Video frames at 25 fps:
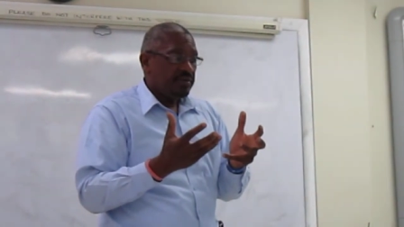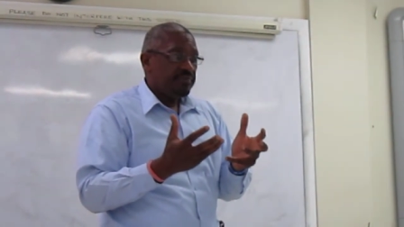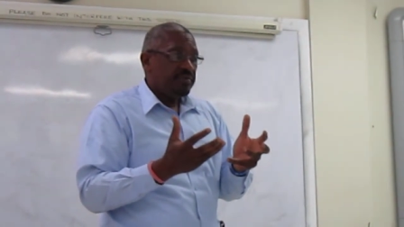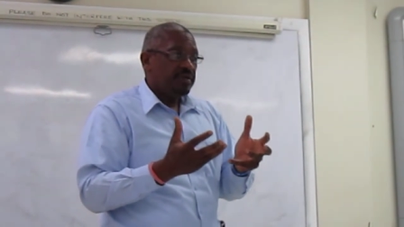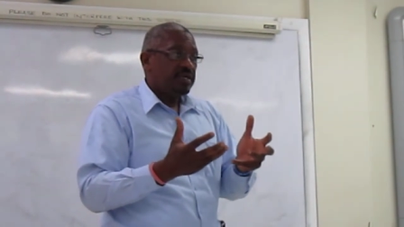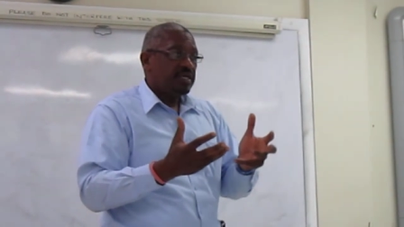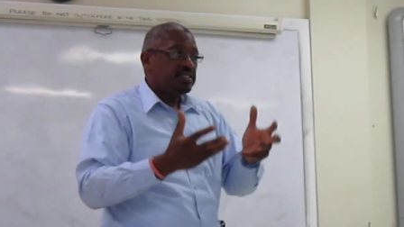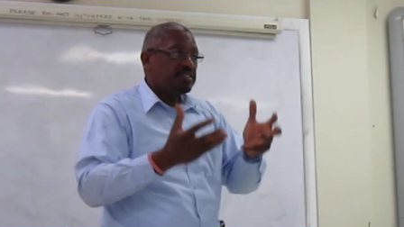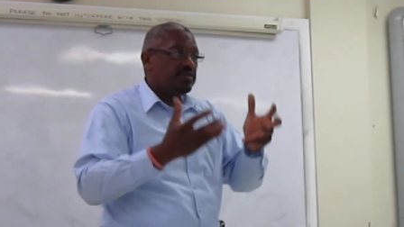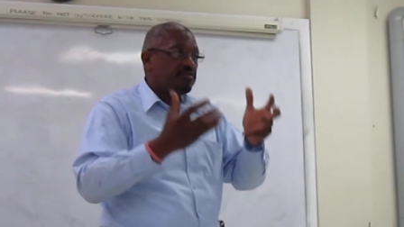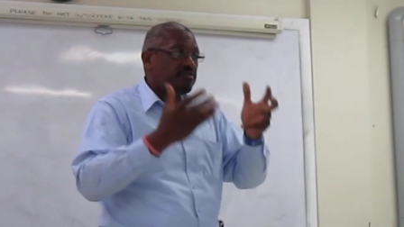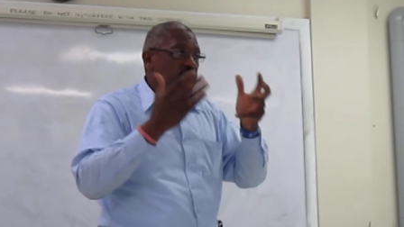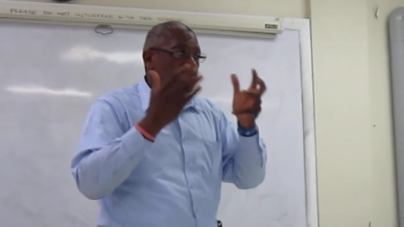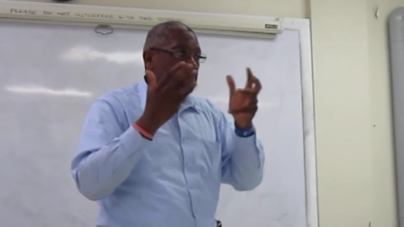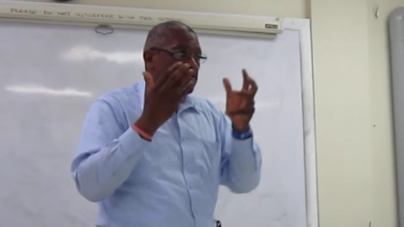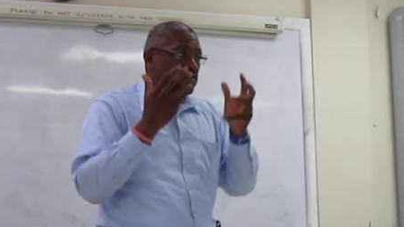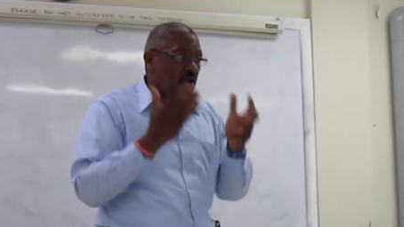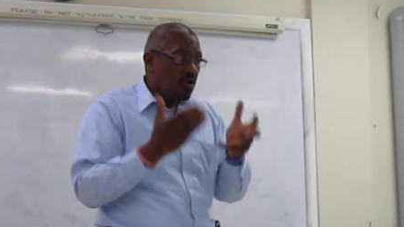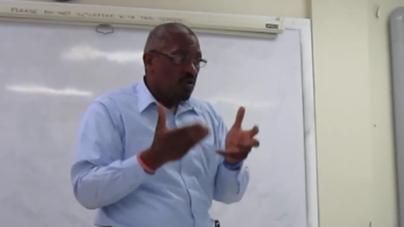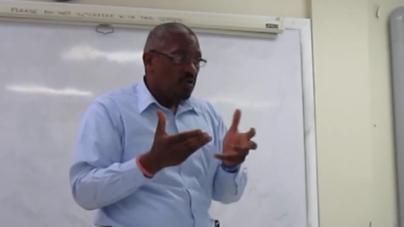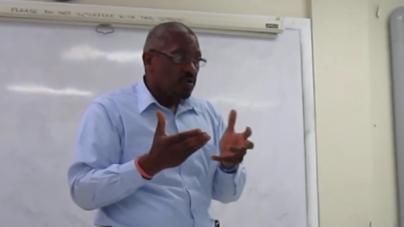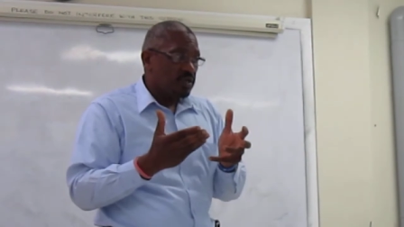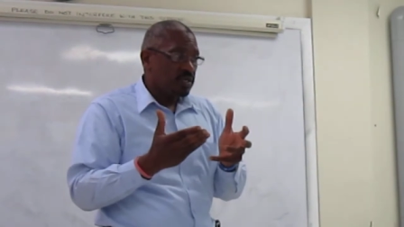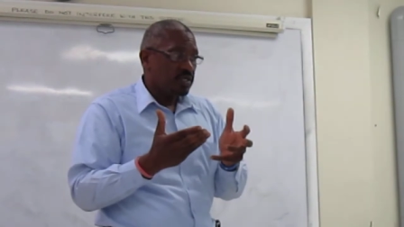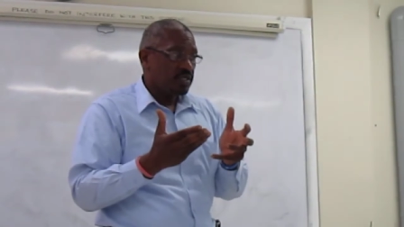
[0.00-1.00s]
Because if you
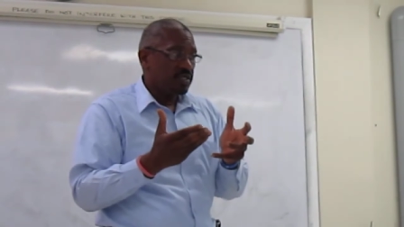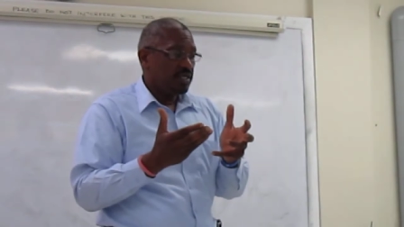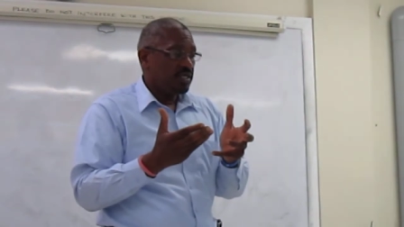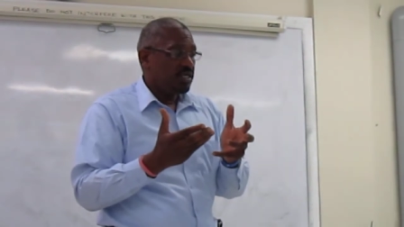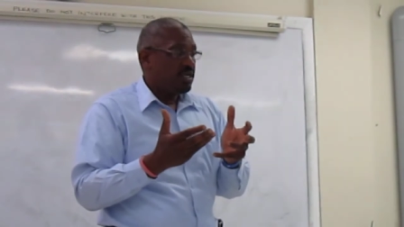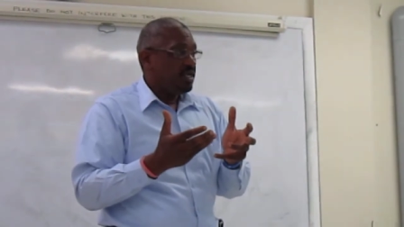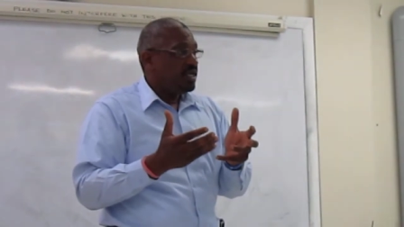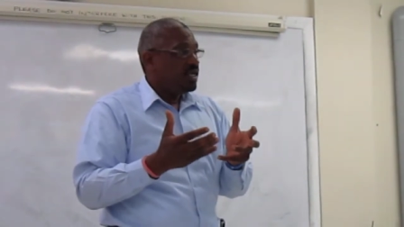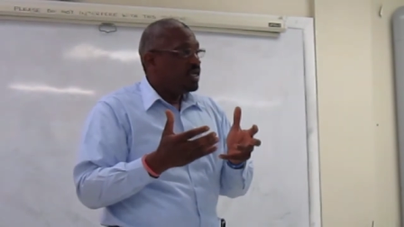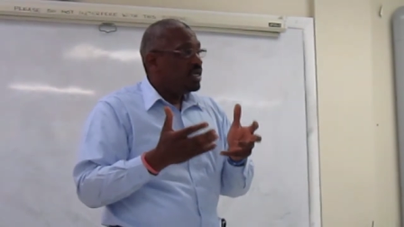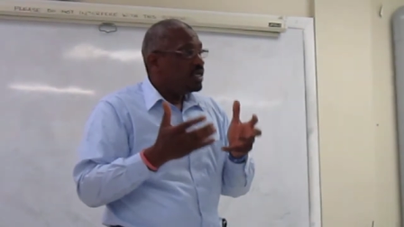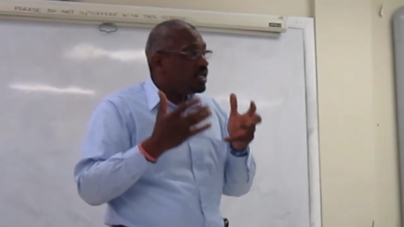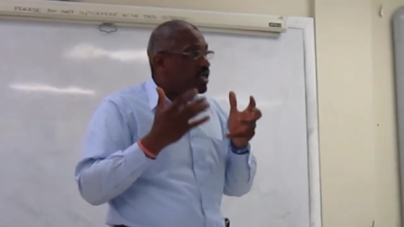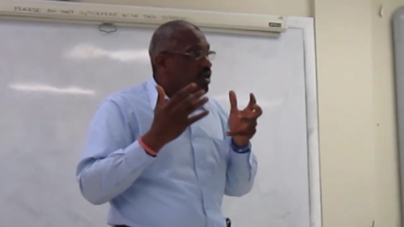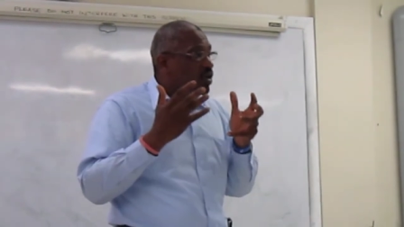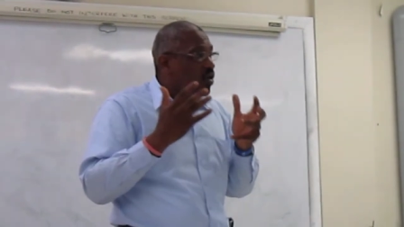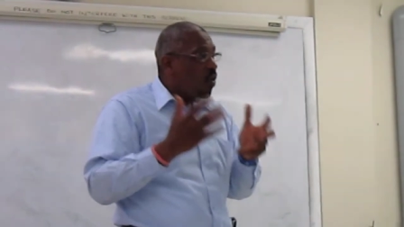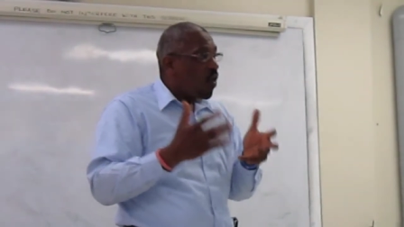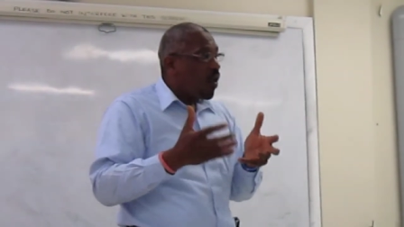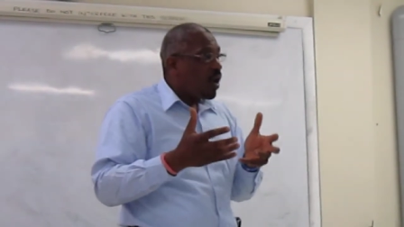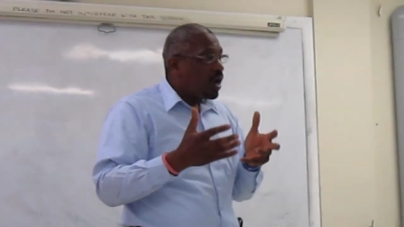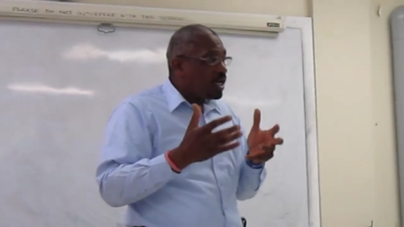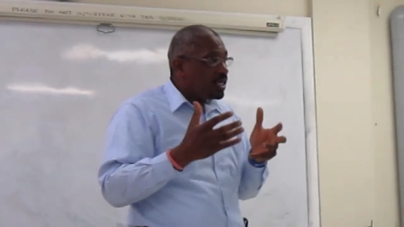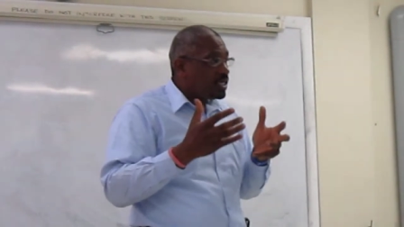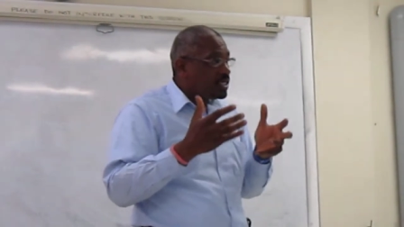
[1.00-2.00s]
don't, the
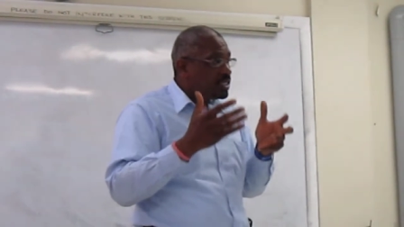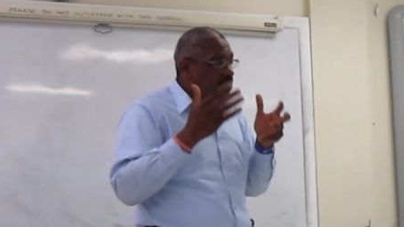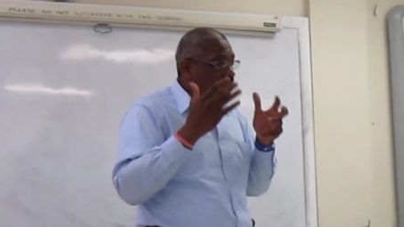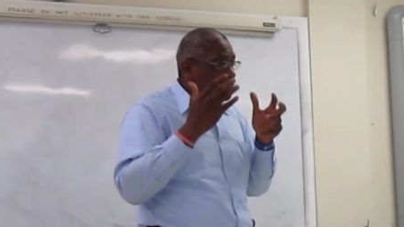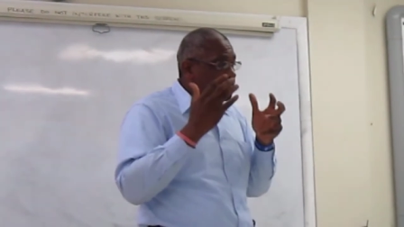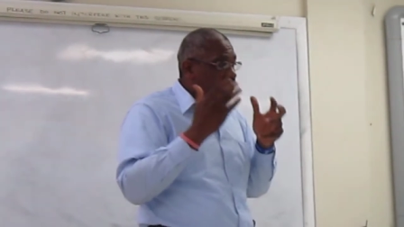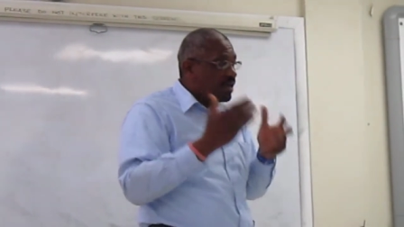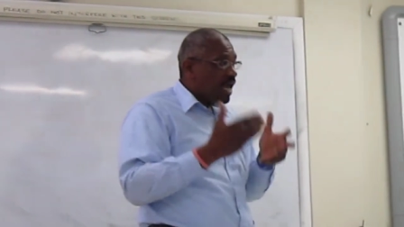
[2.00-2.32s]
quality of